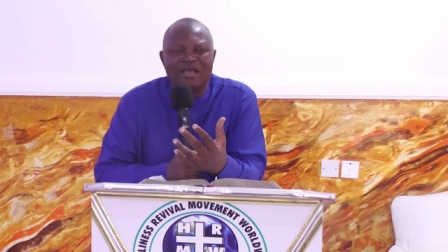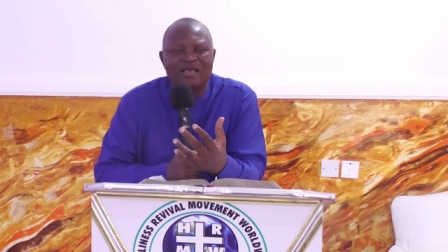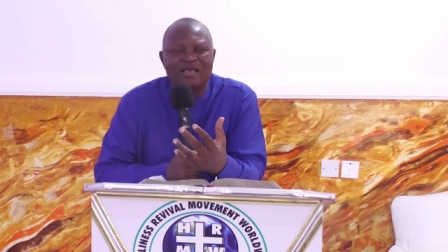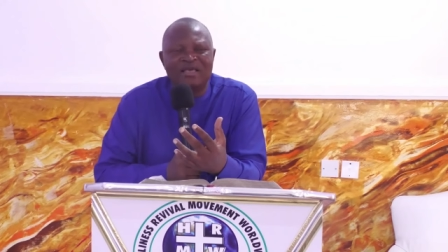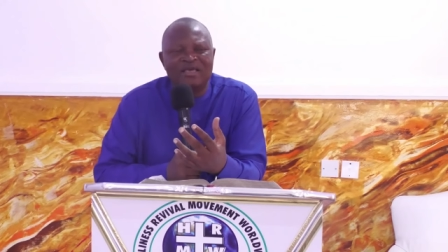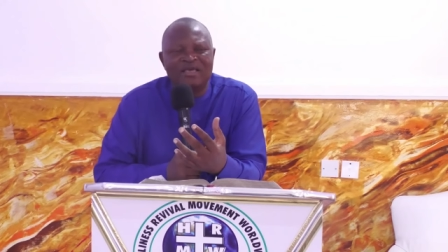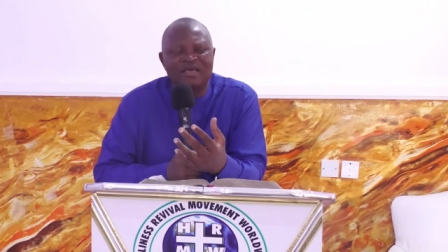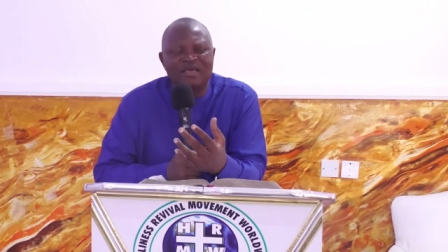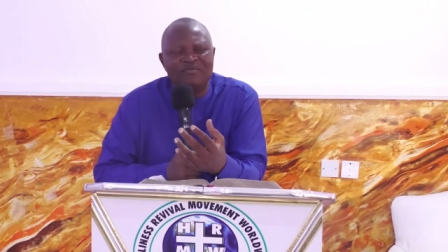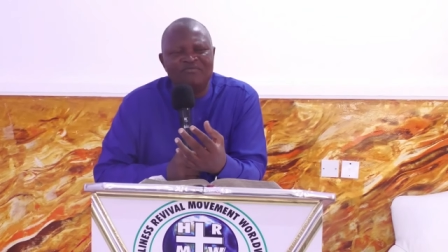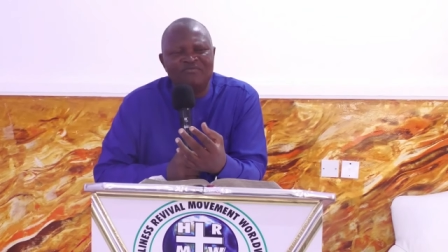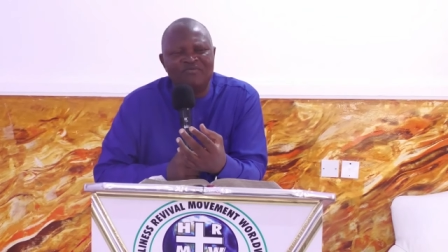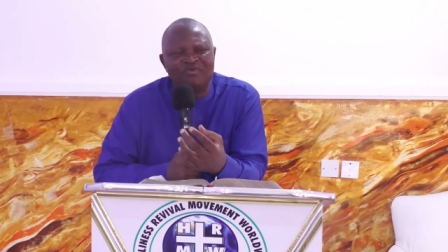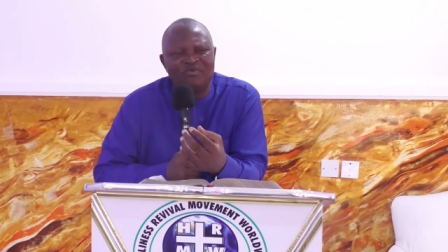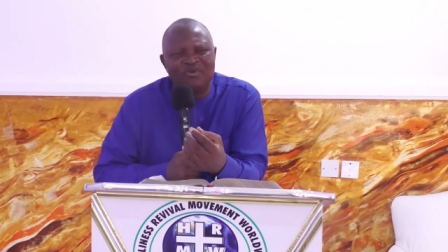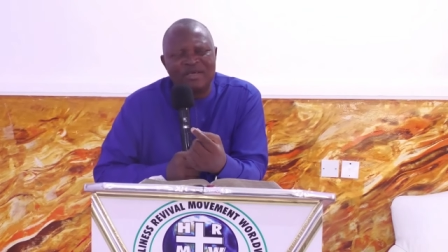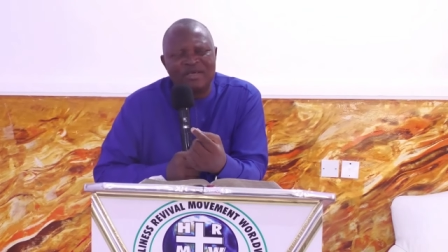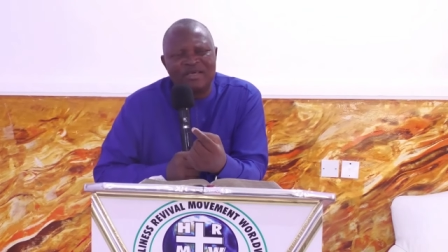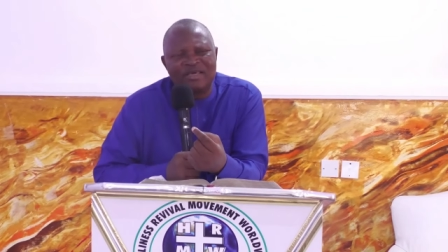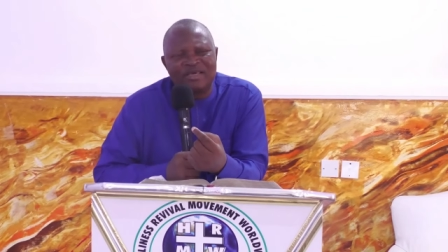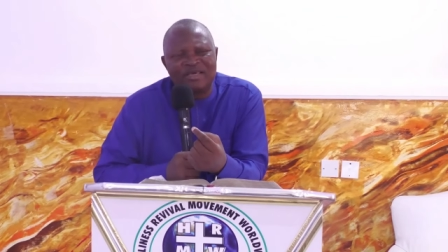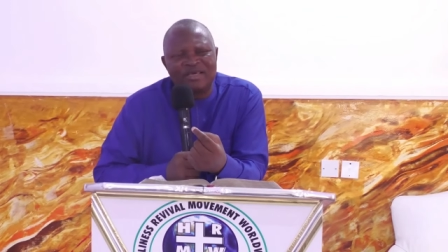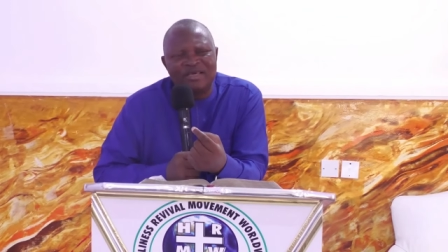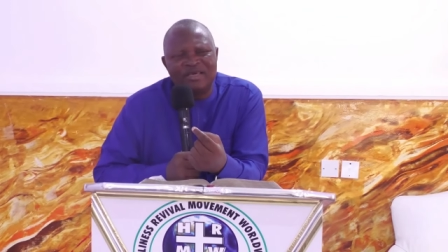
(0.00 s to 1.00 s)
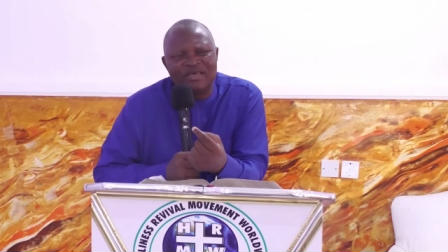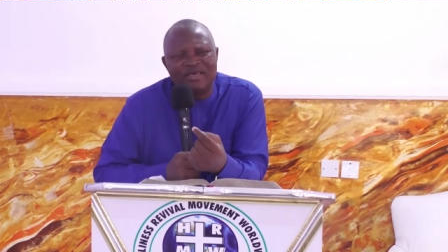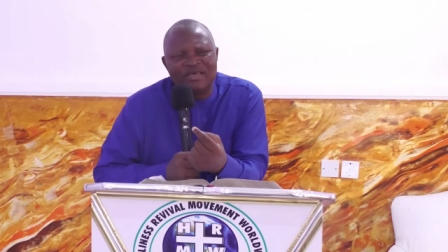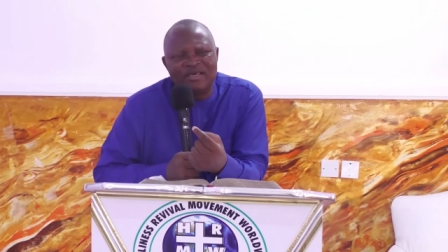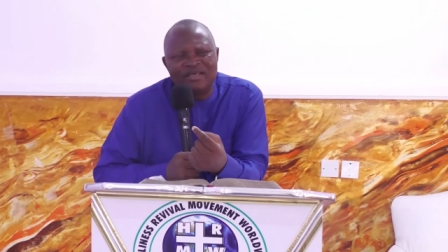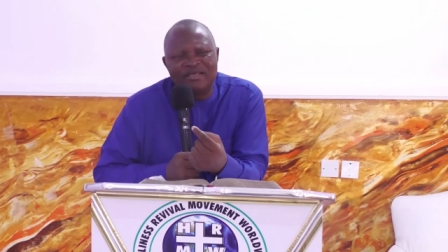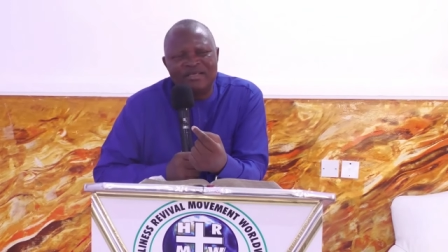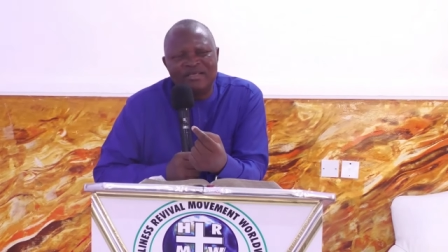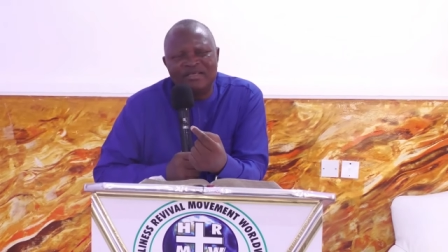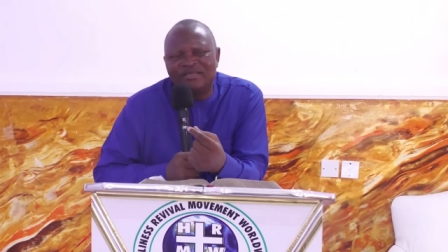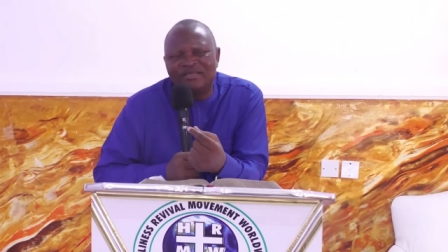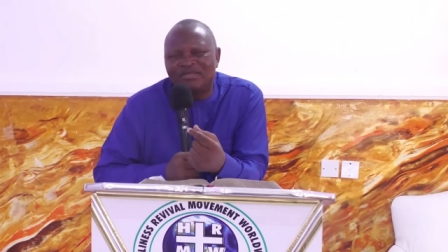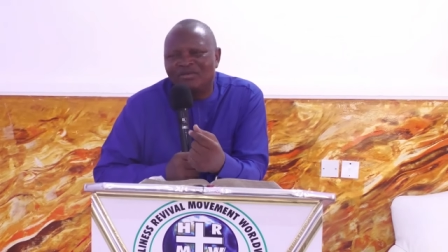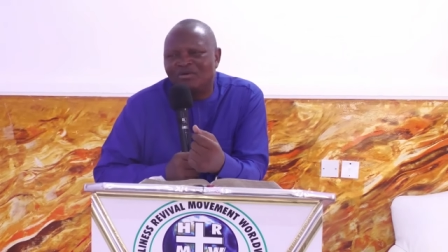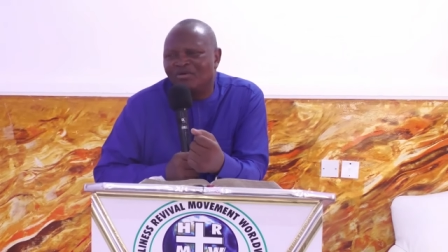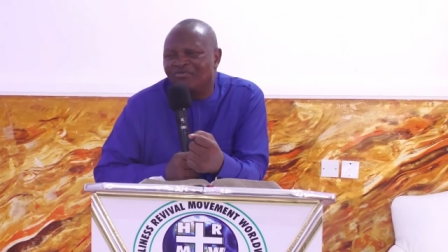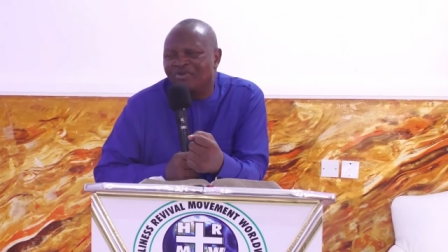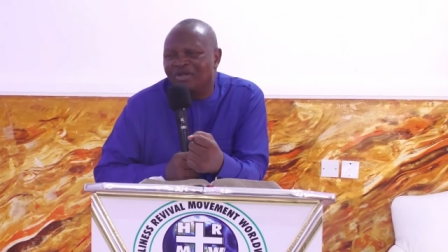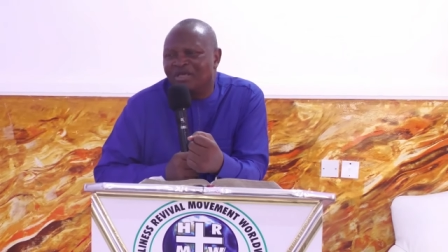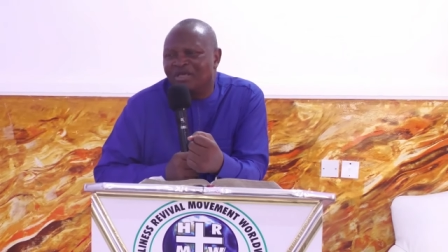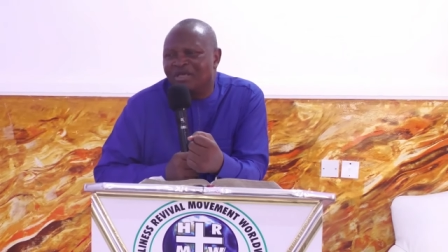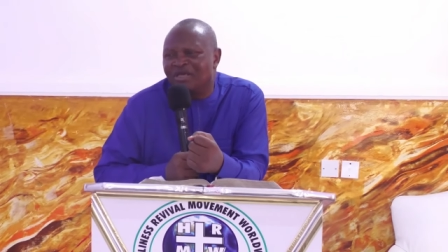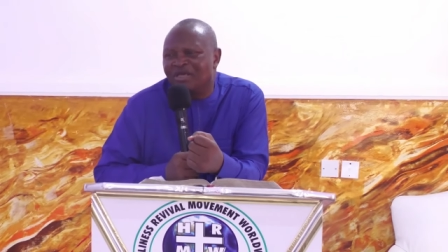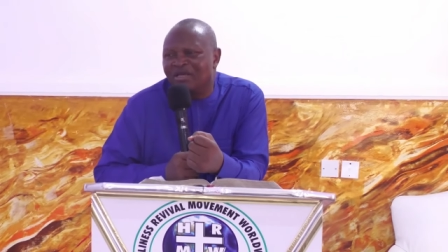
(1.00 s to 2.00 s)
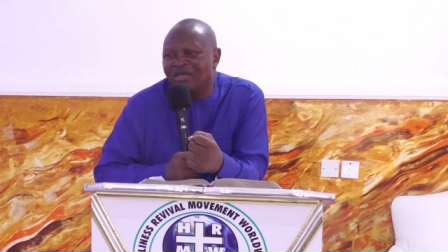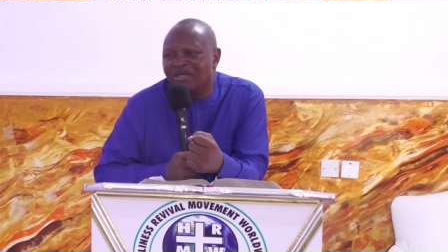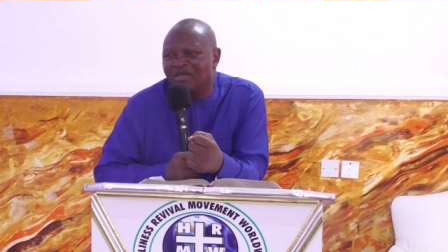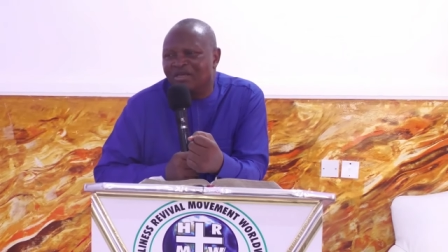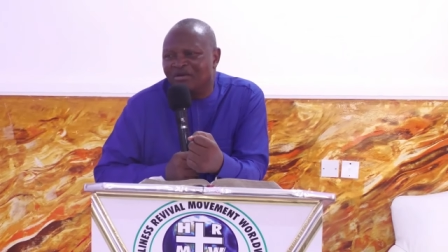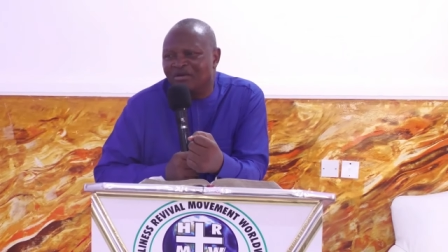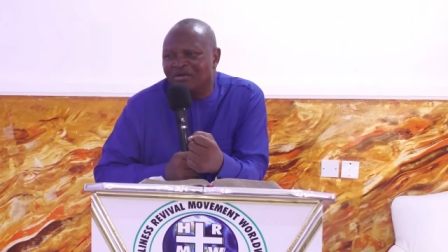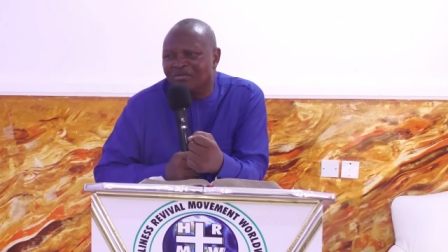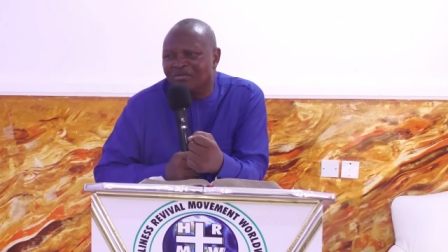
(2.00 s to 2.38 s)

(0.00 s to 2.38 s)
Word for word: give you the keys of the kingdom.